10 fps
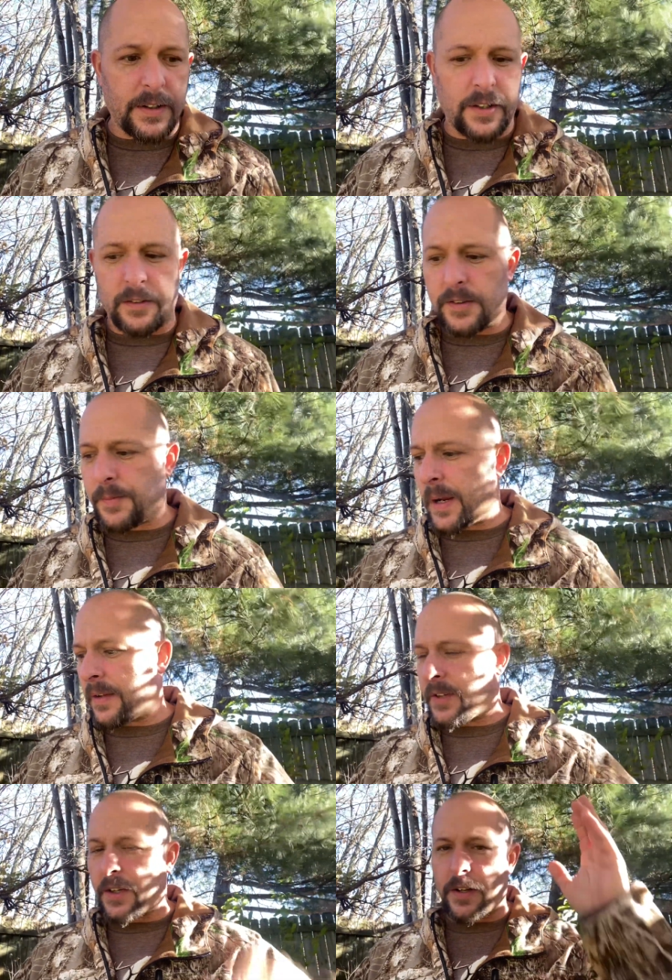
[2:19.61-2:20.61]
You know, he's been
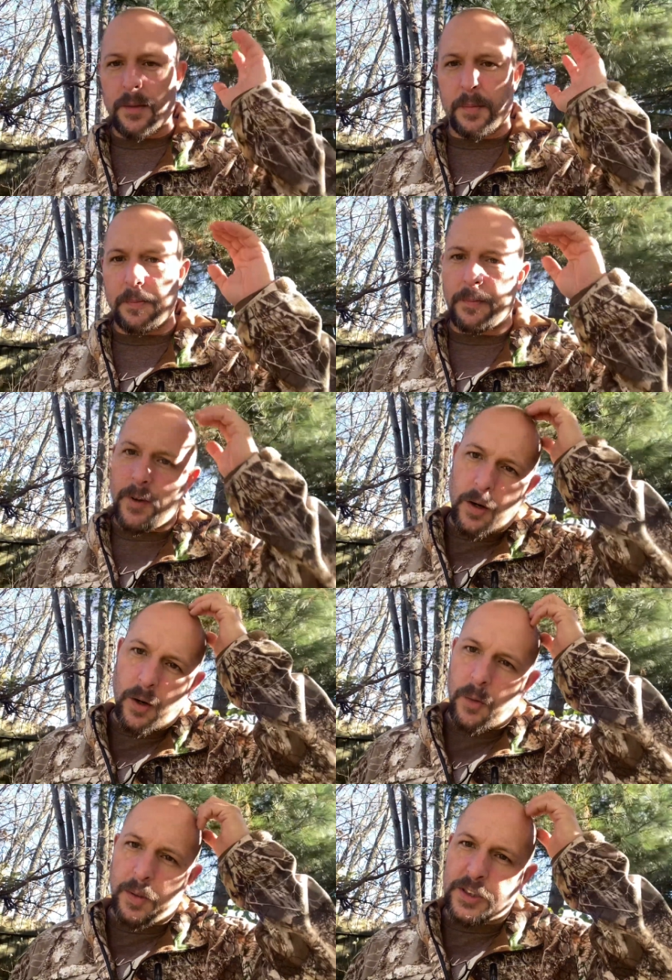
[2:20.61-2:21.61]
out to Europe a
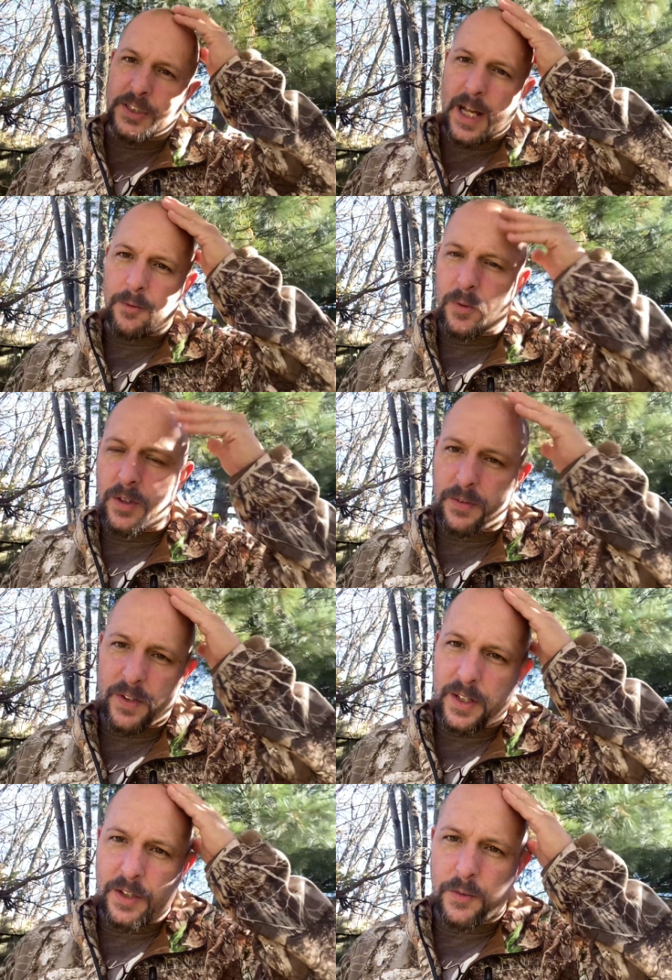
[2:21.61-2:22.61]
whole bunch of times. We live here
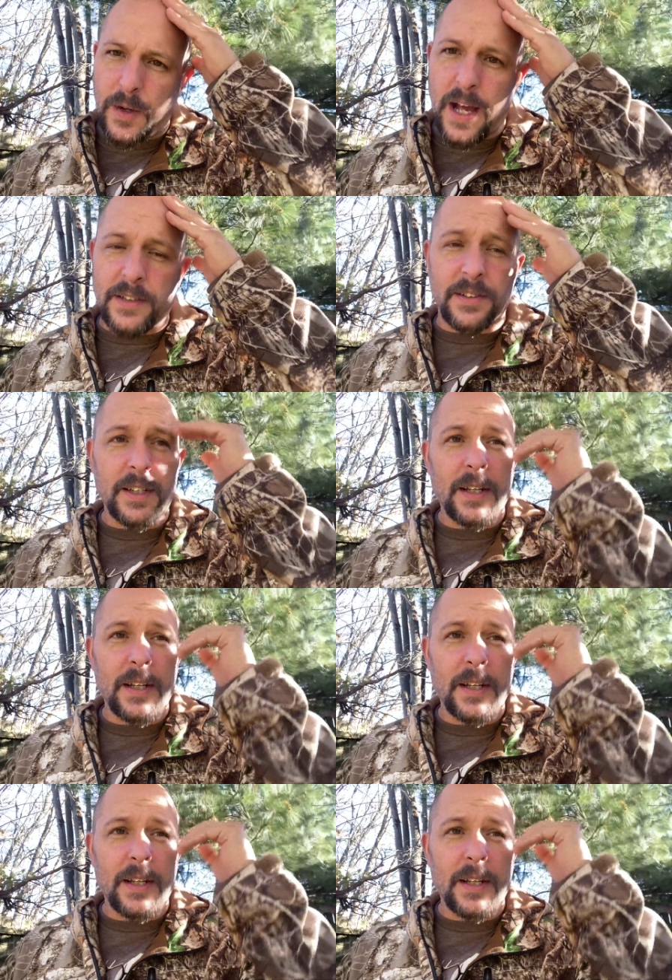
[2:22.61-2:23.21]
in the U.S.